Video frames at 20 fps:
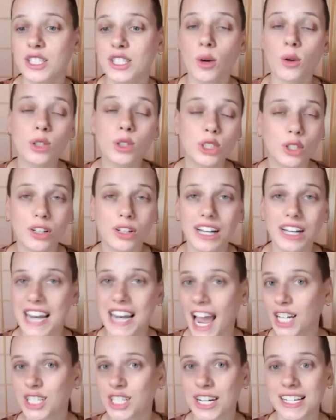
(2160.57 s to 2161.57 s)
social
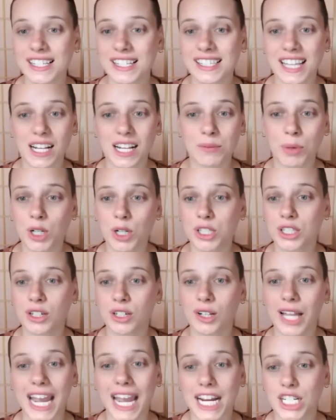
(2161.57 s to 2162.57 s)
connections and
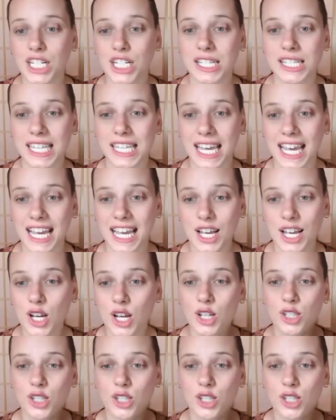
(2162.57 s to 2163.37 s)
personal agency.